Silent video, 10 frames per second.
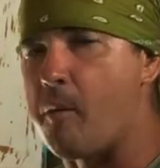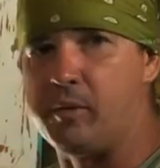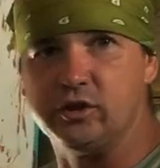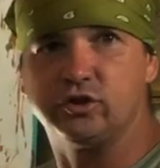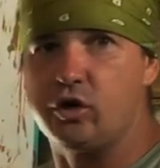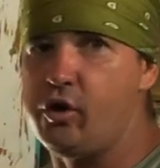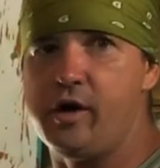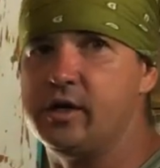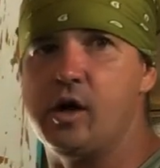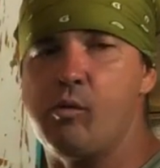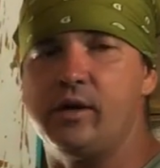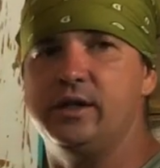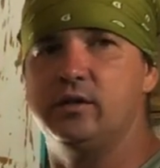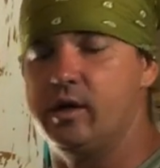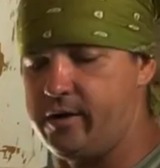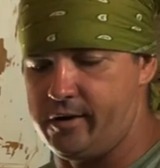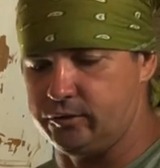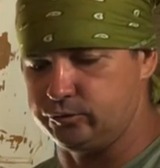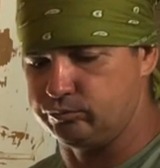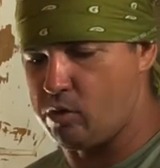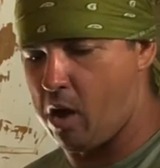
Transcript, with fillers: But it's good. It don't need nothing else.